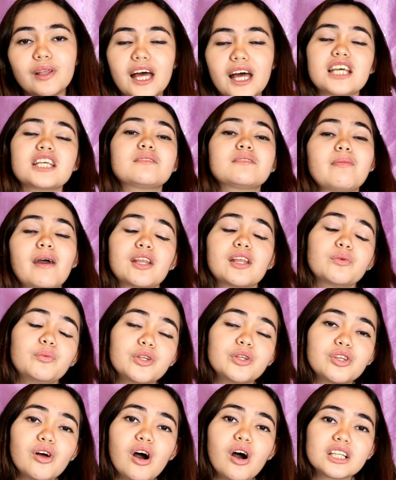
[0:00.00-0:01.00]
last month
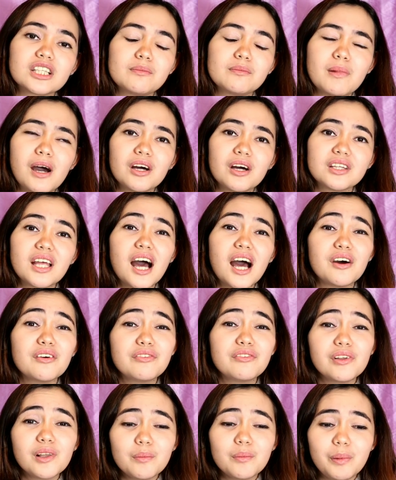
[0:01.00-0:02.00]
we talked about how
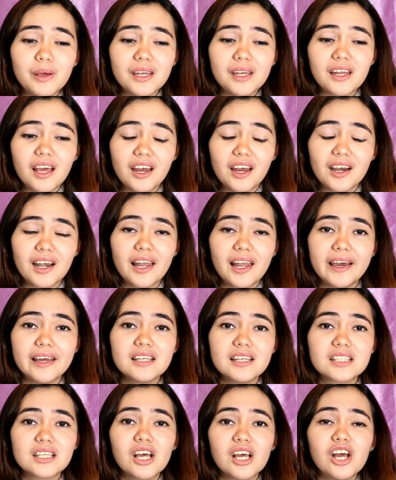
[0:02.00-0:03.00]
Philippine
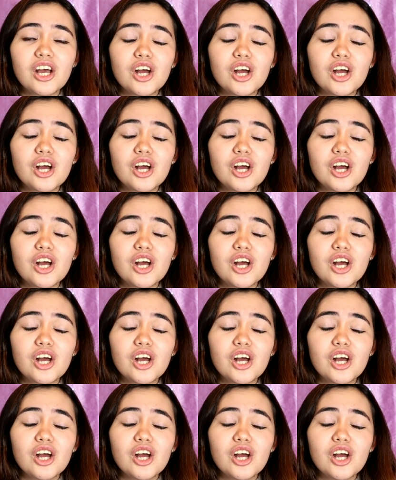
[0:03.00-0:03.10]
Airlines